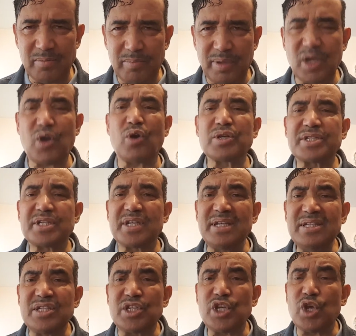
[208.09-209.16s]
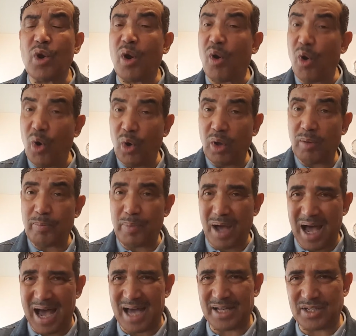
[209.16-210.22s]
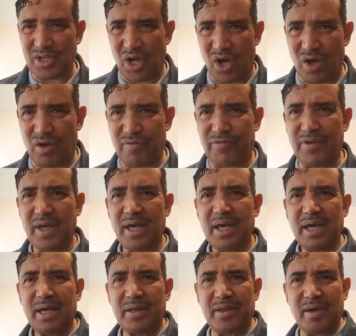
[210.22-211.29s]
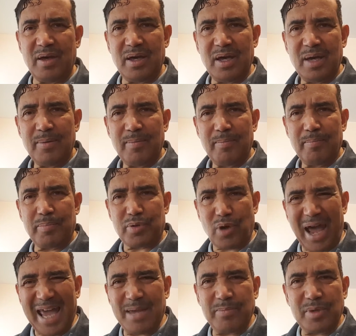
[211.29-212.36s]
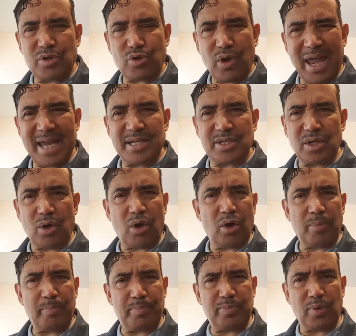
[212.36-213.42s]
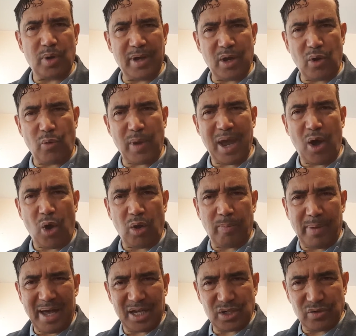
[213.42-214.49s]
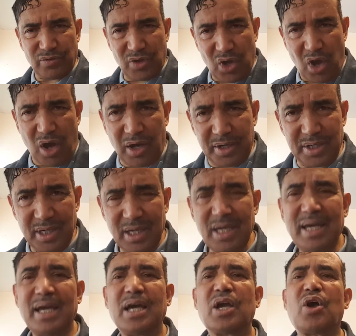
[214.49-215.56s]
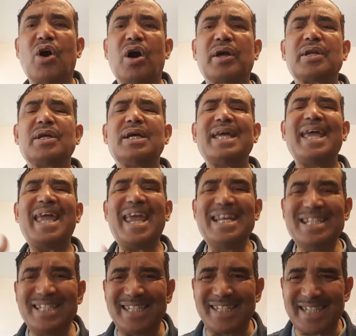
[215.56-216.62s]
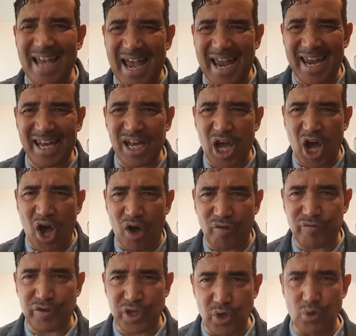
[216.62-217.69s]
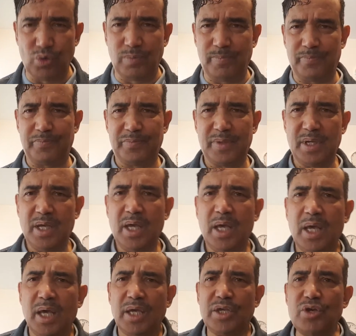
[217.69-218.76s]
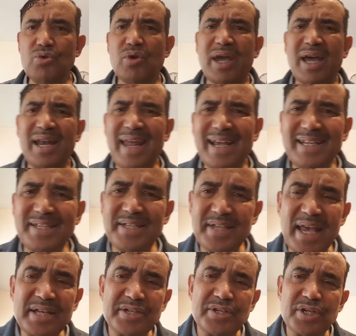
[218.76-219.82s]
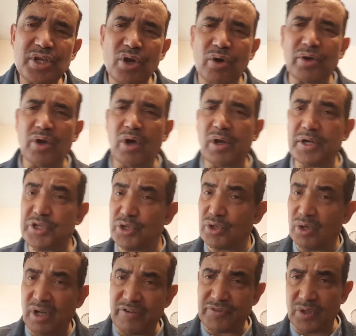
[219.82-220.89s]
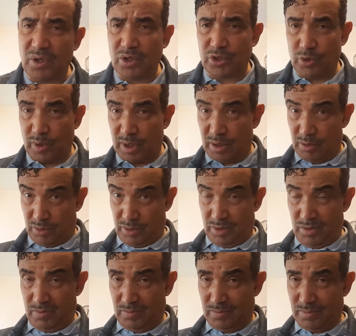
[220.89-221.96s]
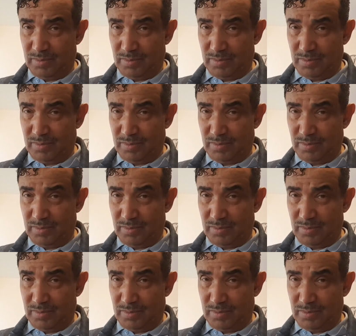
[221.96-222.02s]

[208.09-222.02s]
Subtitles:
Because since you are all part of the prime creator, or we are all part of God, God inside of you, you can access your knowledge. You don't have to go to a guru.